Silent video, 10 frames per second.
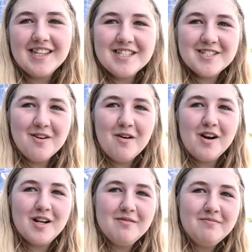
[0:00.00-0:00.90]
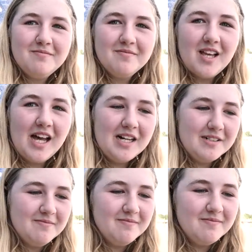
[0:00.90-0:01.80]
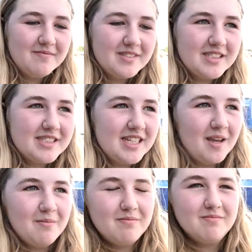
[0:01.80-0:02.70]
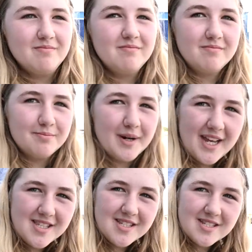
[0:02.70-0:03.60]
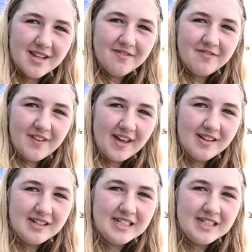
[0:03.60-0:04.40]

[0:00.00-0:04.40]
in the store, some bread stuff fell.